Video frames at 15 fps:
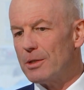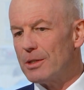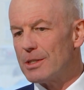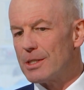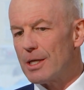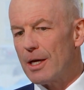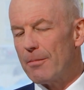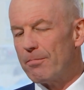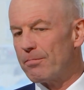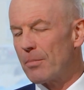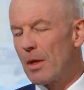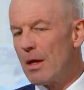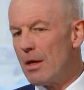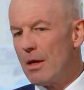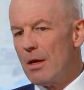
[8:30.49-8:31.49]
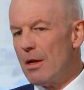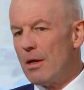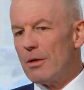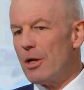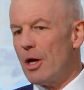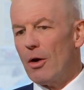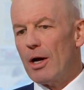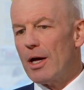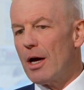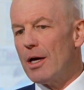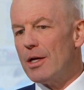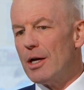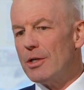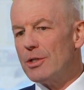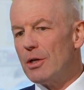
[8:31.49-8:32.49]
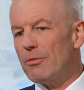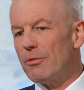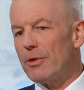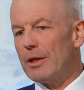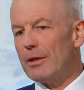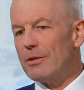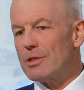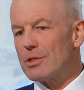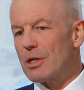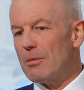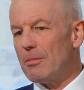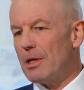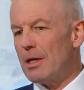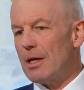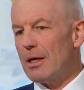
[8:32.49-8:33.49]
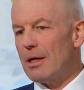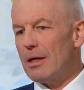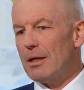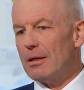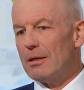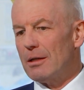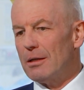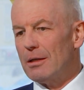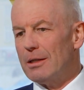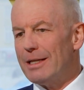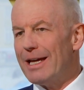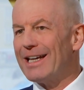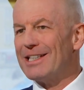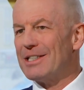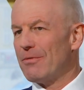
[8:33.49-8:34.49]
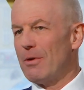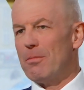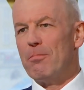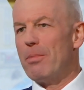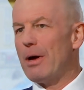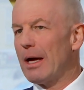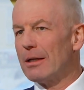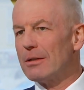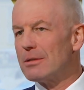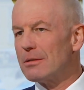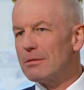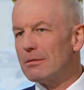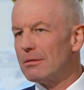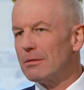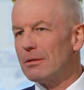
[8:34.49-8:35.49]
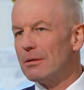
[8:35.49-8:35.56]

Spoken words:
But no, I don't think there's going to be a negative impact.